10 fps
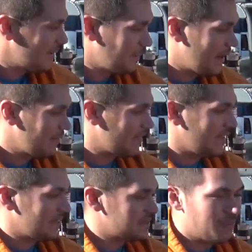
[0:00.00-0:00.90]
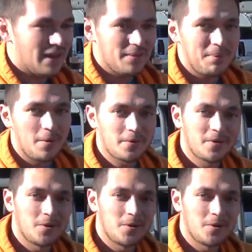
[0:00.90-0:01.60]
I mean, everything's been at the powder